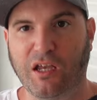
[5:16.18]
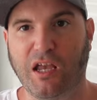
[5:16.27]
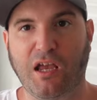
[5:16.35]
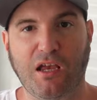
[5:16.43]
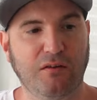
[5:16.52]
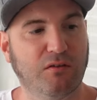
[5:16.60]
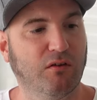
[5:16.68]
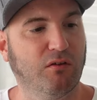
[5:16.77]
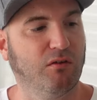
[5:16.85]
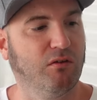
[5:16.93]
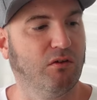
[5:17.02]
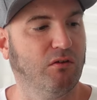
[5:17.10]
And
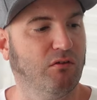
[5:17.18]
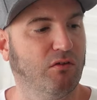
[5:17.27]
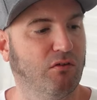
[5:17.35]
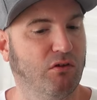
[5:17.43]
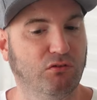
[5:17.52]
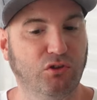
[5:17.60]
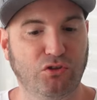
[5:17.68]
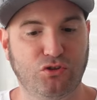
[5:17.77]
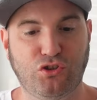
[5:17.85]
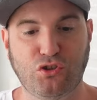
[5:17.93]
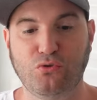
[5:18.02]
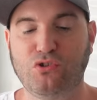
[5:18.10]
a little
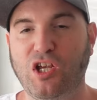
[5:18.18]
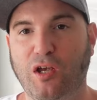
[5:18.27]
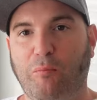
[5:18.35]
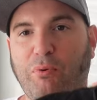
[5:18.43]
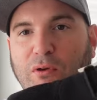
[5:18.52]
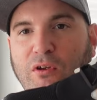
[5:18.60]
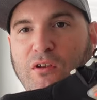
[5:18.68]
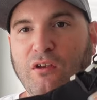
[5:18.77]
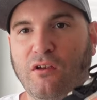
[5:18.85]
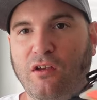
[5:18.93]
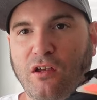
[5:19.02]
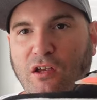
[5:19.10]
shoe tip,
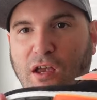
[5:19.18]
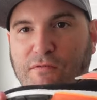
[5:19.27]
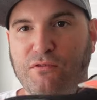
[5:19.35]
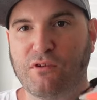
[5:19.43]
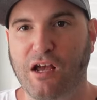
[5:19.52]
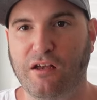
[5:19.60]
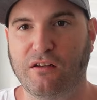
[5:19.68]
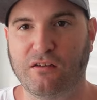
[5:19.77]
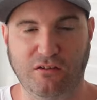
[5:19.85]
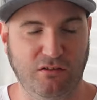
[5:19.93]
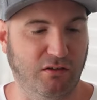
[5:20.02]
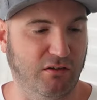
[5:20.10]
if you're not
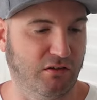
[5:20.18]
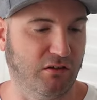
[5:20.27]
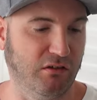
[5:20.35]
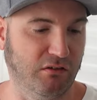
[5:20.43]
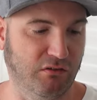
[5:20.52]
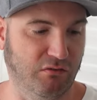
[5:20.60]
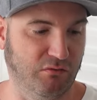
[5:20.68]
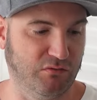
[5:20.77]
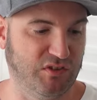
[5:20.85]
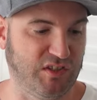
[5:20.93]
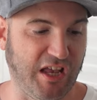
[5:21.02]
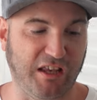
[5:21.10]
uh,
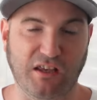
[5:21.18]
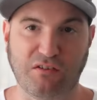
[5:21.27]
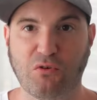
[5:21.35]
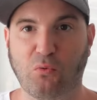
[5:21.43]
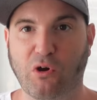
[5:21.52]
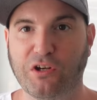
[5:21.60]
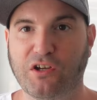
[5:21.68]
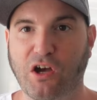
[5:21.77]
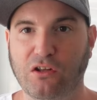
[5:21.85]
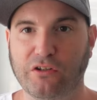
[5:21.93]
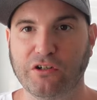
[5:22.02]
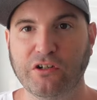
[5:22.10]
set into one
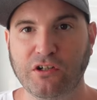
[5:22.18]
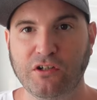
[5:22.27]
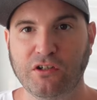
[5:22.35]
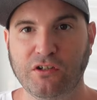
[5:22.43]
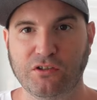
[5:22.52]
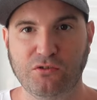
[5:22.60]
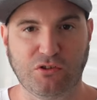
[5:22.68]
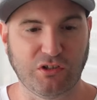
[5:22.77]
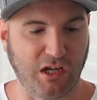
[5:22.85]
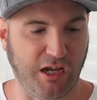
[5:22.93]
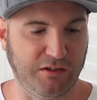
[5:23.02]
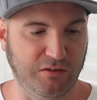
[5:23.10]
color, you can
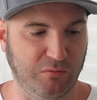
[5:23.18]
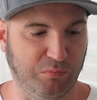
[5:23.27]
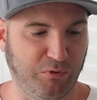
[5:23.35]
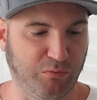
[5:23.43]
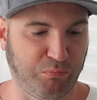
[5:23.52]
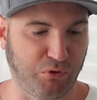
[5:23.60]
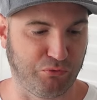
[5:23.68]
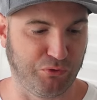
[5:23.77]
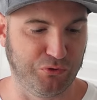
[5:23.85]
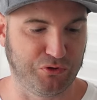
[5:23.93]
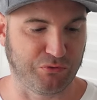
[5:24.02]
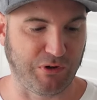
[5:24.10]
kind of
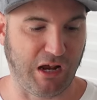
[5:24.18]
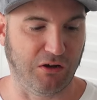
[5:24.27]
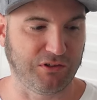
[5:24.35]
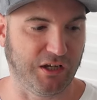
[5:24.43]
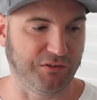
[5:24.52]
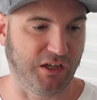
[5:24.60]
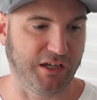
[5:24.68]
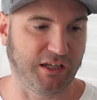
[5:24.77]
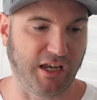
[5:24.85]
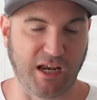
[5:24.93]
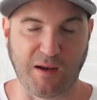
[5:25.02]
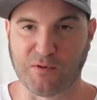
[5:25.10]
peruse around on
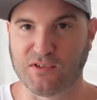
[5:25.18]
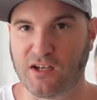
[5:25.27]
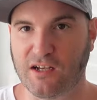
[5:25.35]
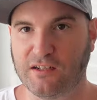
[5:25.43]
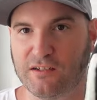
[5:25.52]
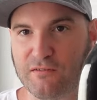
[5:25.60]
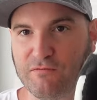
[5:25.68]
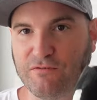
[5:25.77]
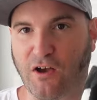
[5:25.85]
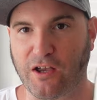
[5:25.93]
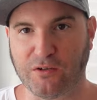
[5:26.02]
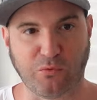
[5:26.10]
like Amazon and
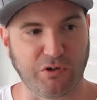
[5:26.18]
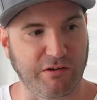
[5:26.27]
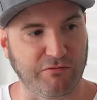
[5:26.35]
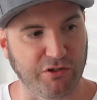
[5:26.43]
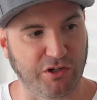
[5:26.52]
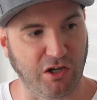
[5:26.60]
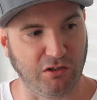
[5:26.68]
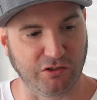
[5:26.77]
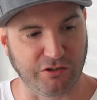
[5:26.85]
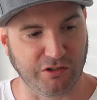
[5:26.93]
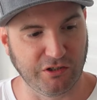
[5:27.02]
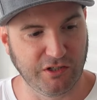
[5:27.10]
find whatever
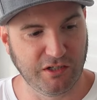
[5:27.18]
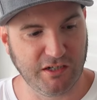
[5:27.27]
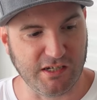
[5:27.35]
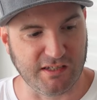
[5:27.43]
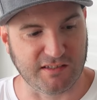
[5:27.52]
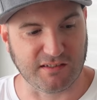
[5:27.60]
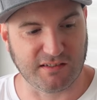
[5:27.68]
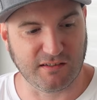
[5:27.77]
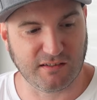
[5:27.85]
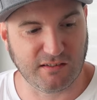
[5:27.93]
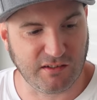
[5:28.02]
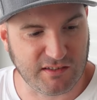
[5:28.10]
color isn't
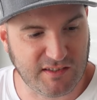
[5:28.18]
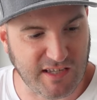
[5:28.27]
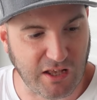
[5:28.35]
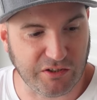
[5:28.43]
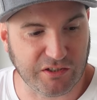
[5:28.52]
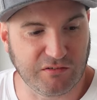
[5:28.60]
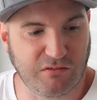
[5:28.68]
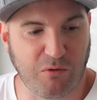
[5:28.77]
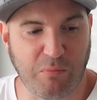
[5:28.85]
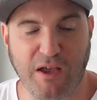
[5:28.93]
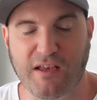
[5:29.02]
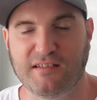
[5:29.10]
selling the
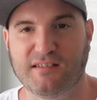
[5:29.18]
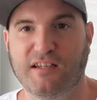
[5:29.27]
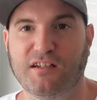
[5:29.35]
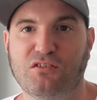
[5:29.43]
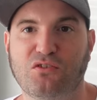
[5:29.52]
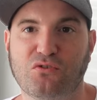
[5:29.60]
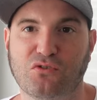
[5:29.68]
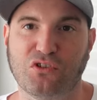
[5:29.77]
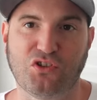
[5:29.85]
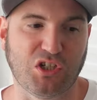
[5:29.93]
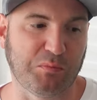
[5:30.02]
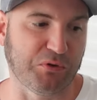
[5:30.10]
best and it's usually
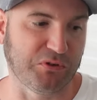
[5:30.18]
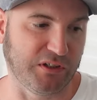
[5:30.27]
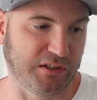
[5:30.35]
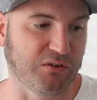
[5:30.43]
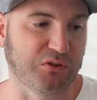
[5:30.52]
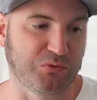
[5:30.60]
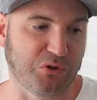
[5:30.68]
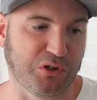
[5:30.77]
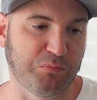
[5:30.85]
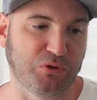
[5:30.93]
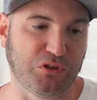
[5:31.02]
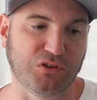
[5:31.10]
cheaper. Like those were at
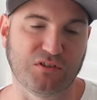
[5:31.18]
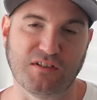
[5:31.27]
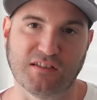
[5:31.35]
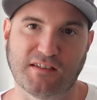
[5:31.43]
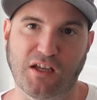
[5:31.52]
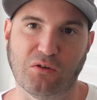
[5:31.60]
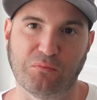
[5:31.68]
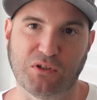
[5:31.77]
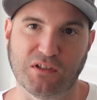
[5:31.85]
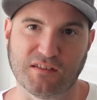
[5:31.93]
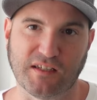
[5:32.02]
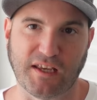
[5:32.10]
a pretty good discount
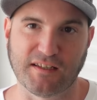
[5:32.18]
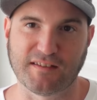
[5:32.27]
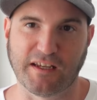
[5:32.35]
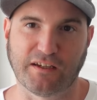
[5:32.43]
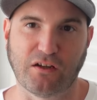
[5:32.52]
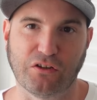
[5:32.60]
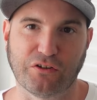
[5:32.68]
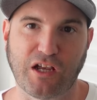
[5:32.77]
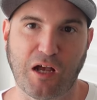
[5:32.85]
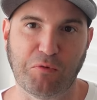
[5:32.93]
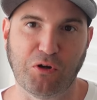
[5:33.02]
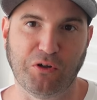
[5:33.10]
because I guess that color
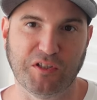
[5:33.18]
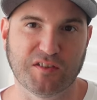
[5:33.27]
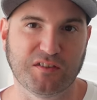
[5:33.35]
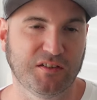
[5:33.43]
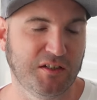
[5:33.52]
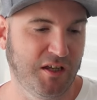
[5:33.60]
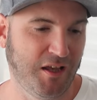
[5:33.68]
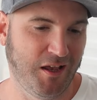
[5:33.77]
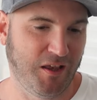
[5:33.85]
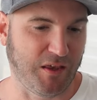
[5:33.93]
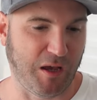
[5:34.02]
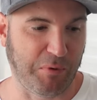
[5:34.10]
combo isn't
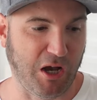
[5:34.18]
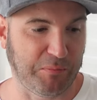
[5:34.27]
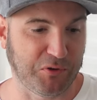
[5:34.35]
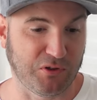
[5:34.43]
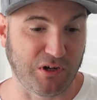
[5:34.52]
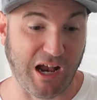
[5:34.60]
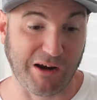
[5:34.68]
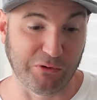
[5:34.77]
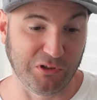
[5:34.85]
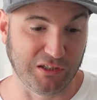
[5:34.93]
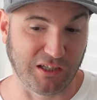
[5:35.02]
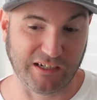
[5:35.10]
that popular. I
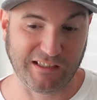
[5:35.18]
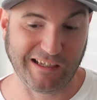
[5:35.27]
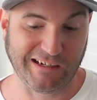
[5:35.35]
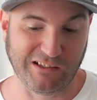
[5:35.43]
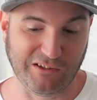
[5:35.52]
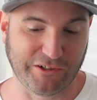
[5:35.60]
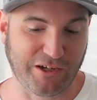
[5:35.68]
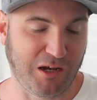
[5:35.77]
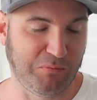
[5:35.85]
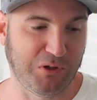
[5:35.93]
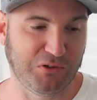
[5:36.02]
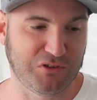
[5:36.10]
really like that color
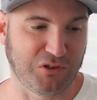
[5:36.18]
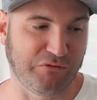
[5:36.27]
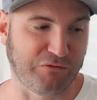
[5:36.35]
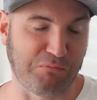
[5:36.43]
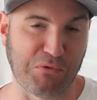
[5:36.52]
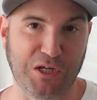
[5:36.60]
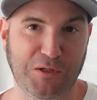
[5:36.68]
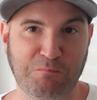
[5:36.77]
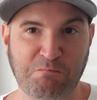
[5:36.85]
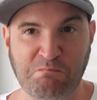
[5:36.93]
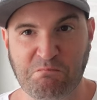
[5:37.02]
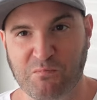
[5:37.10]
combo, so for me,
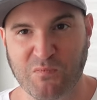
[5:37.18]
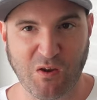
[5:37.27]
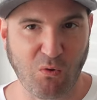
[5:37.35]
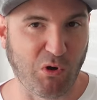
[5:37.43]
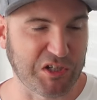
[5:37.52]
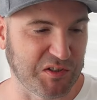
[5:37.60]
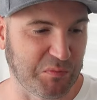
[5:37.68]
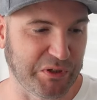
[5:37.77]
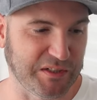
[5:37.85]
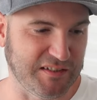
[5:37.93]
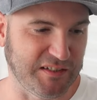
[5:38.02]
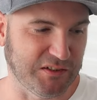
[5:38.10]
wasn't a
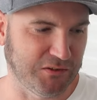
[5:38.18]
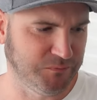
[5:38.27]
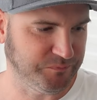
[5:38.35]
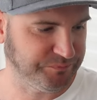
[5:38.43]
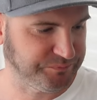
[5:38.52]
big deal.